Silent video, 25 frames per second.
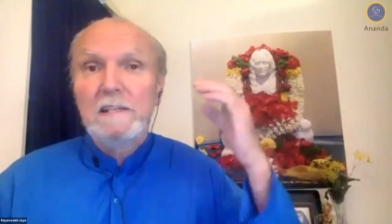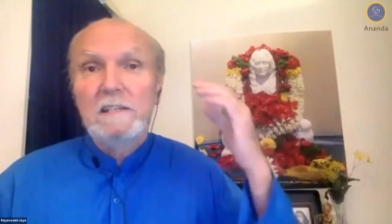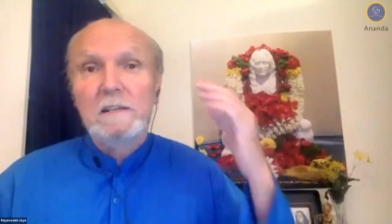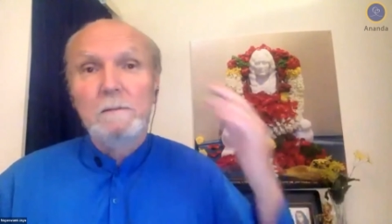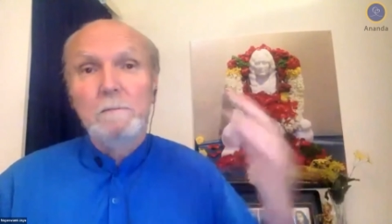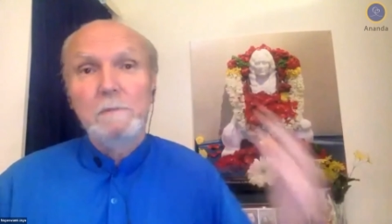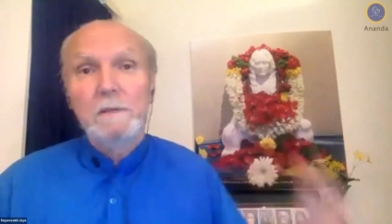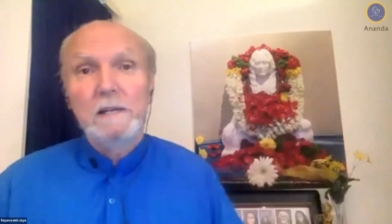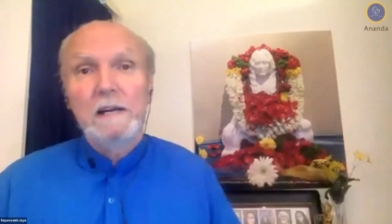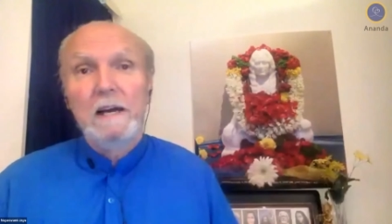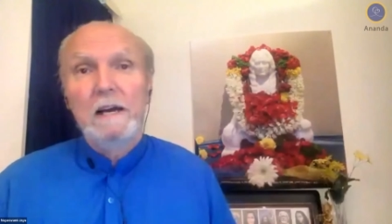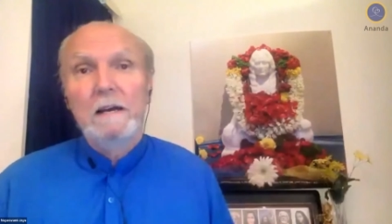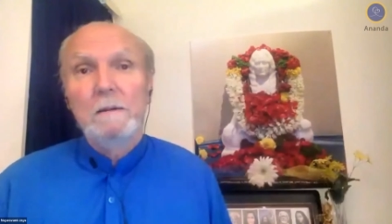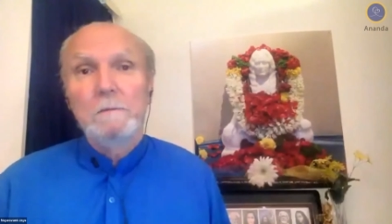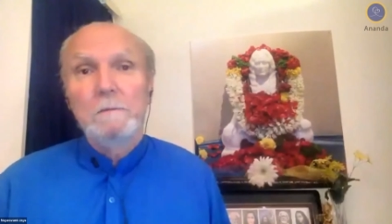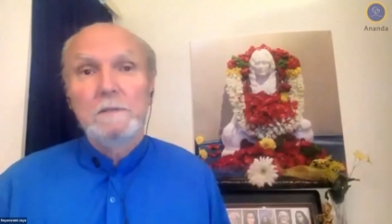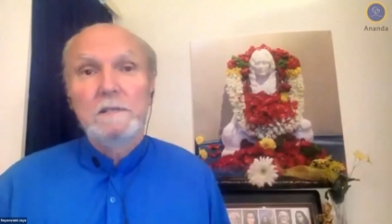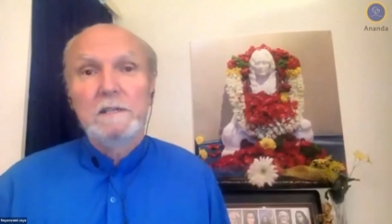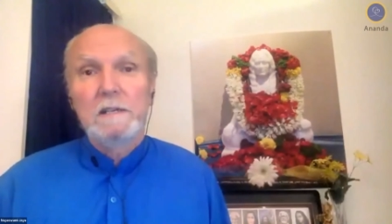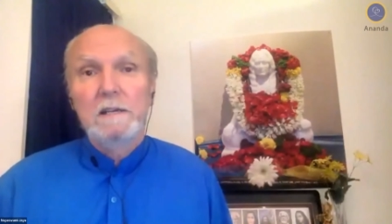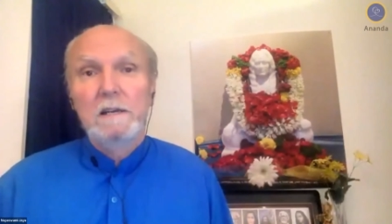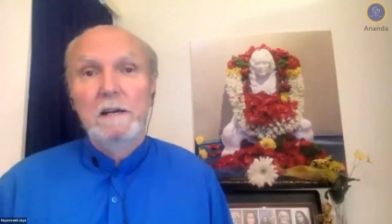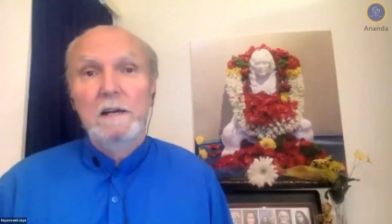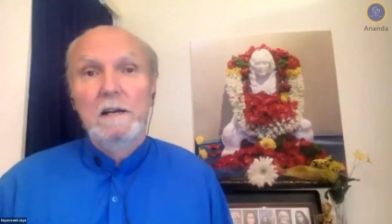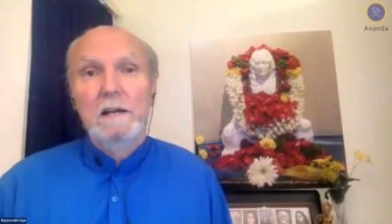
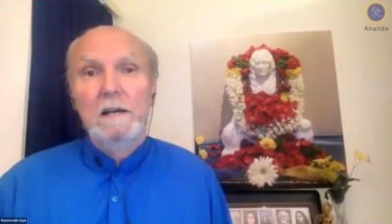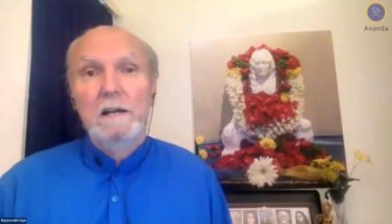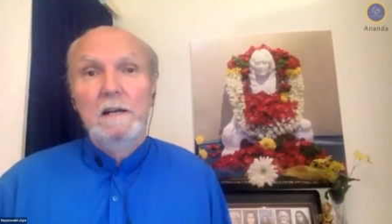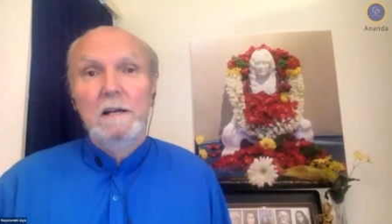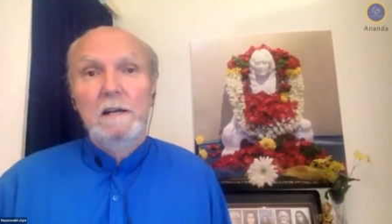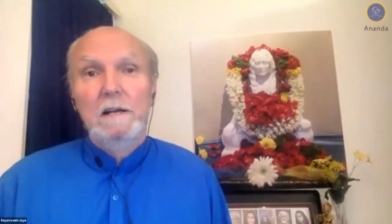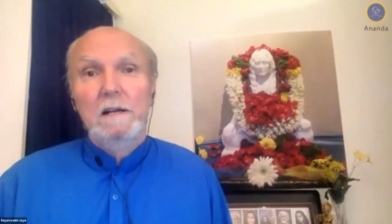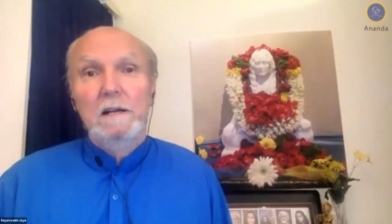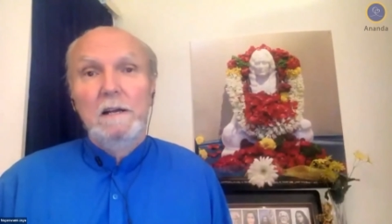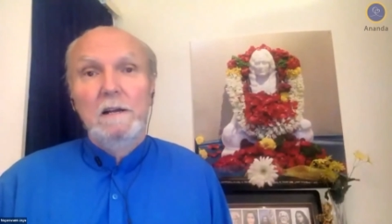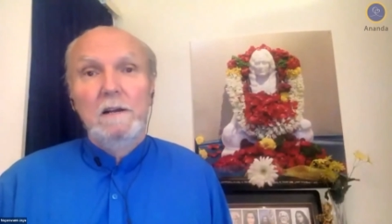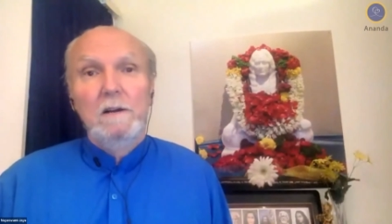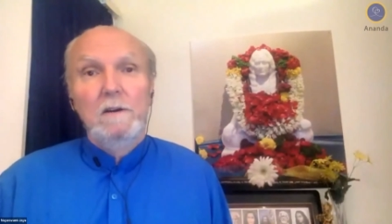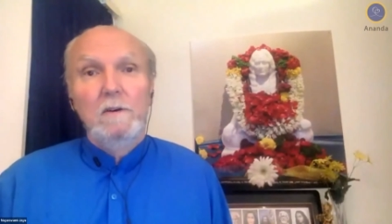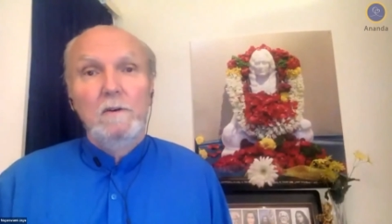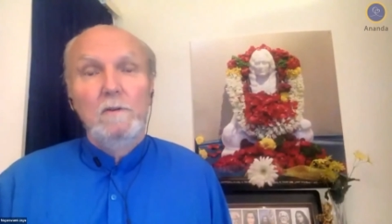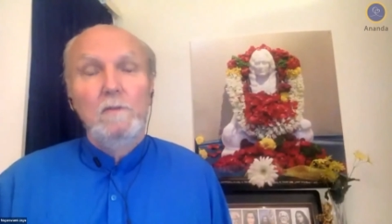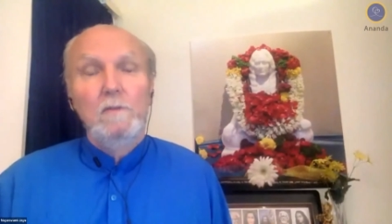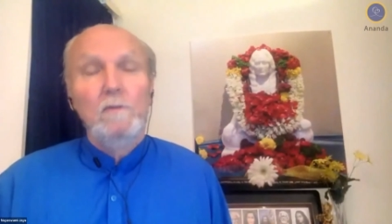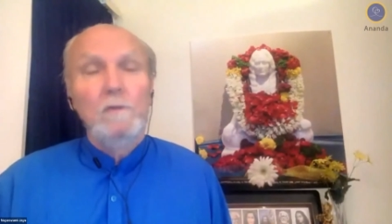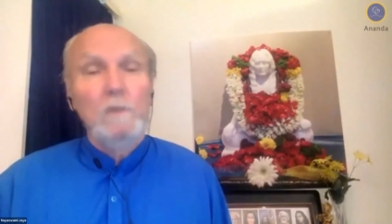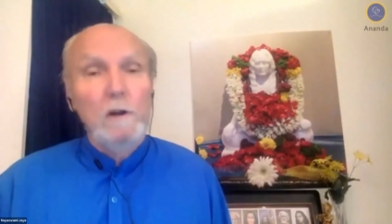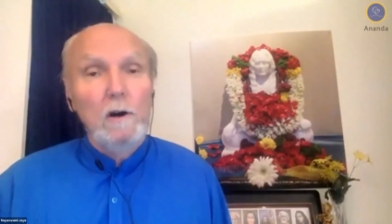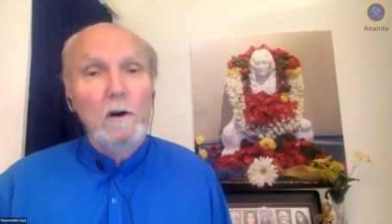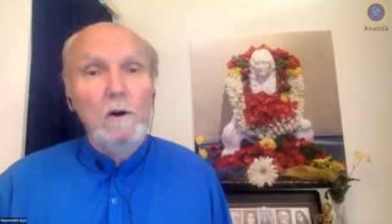sometimes,
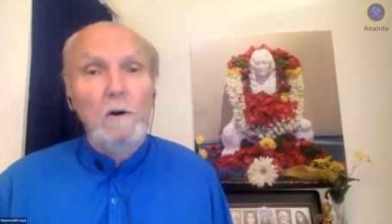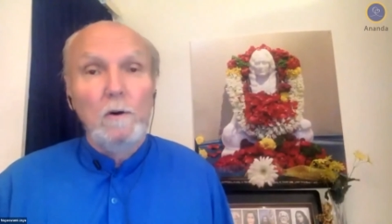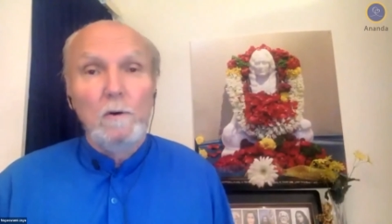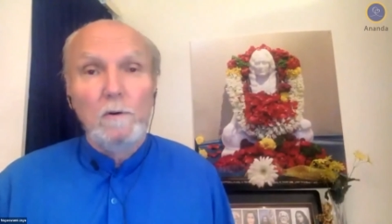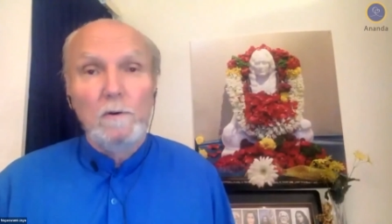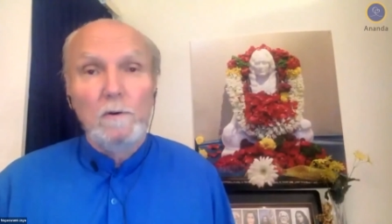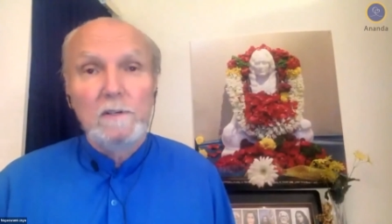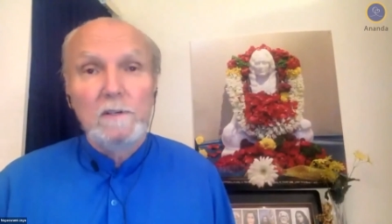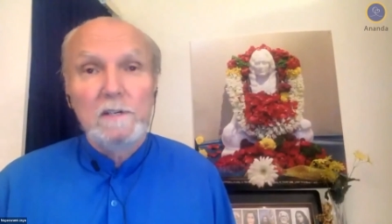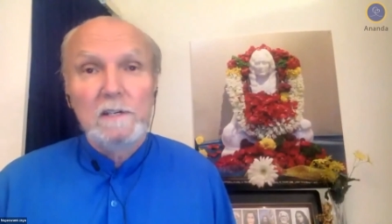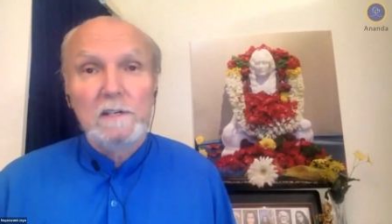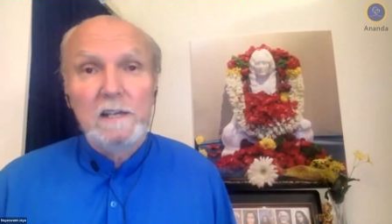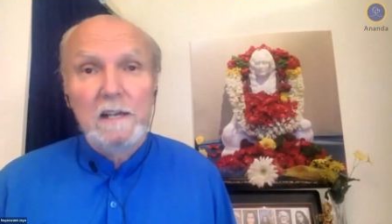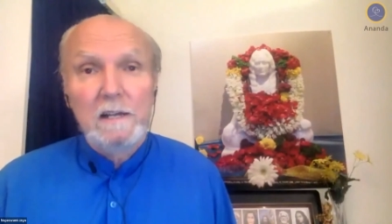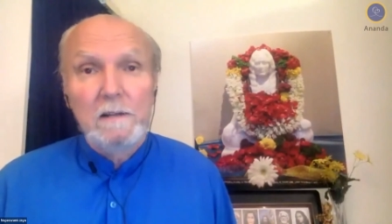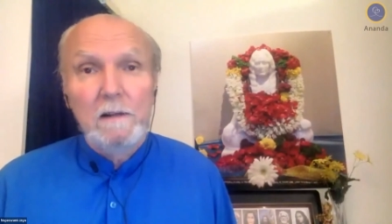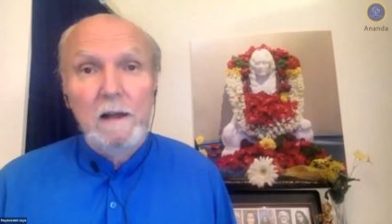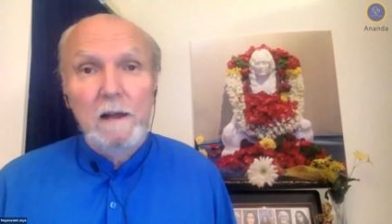who knows